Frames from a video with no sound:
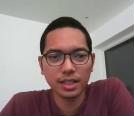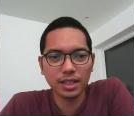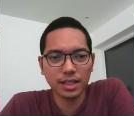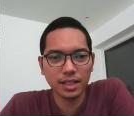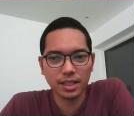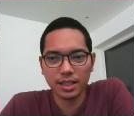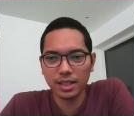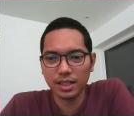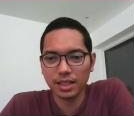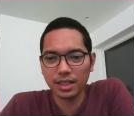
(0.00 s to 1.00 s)

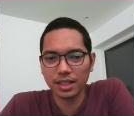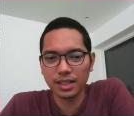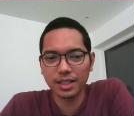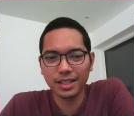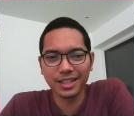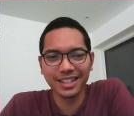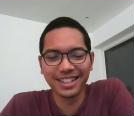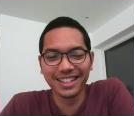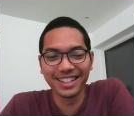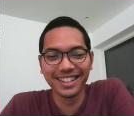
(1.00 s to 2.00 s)

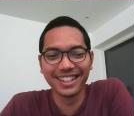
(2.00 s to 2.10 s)
[no speech]